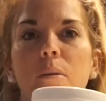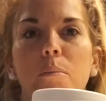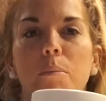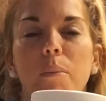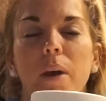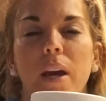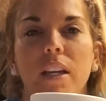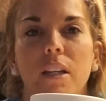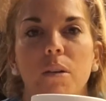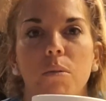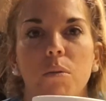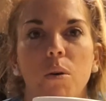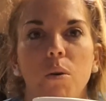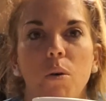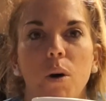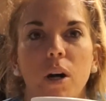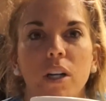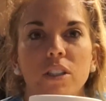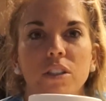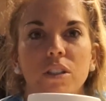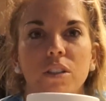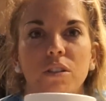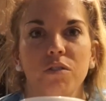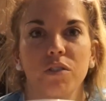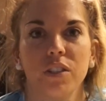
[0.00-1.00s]
Magnum
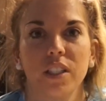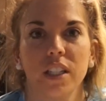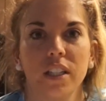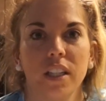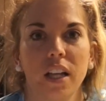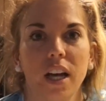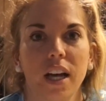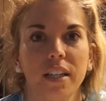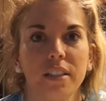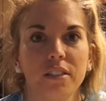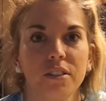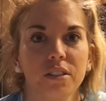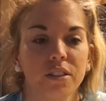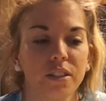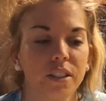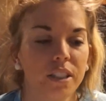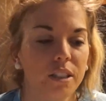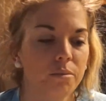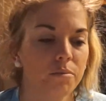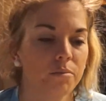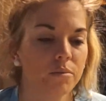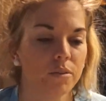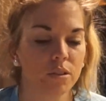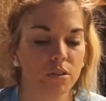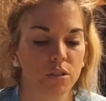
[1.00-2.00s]
Quattro vanilla ice
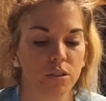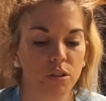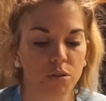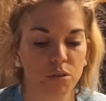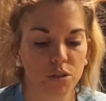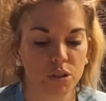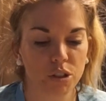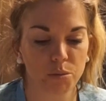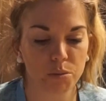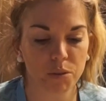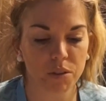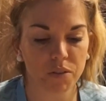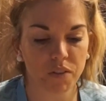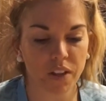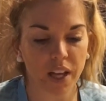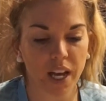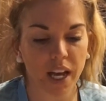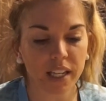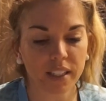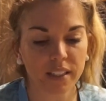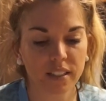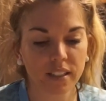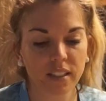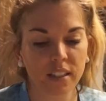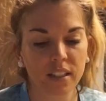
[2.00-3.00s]
cream. So 2 scoops of
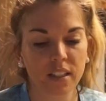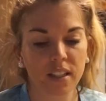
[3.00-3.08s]
that.